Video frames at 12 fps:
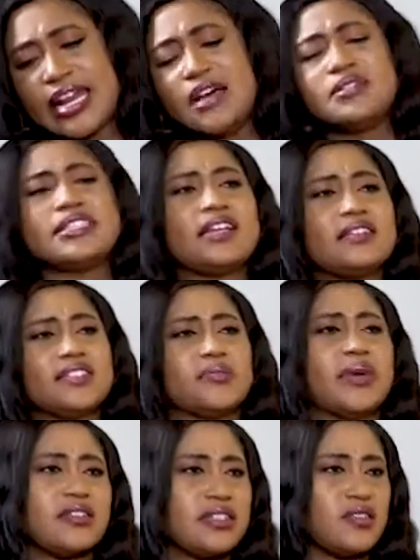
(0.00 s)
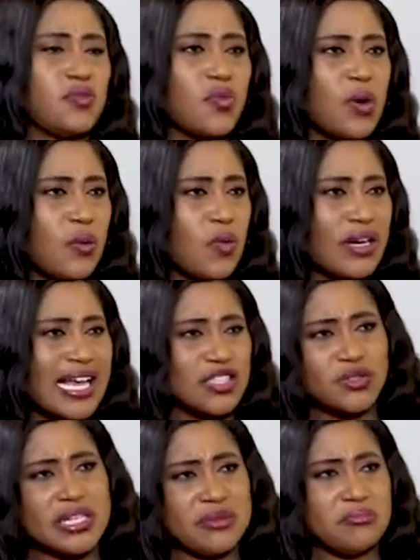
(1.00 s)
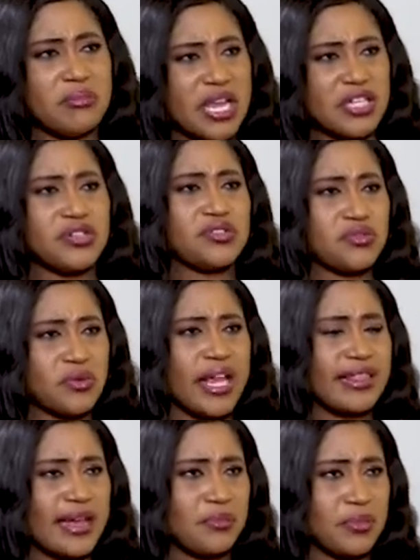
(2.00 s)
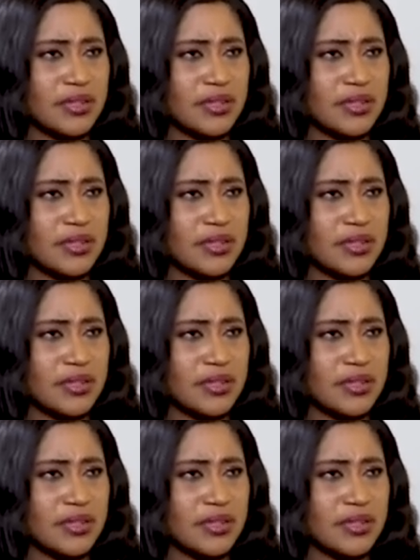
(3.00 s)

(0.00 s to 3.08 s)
Now, tell us about it. What actually made you to write that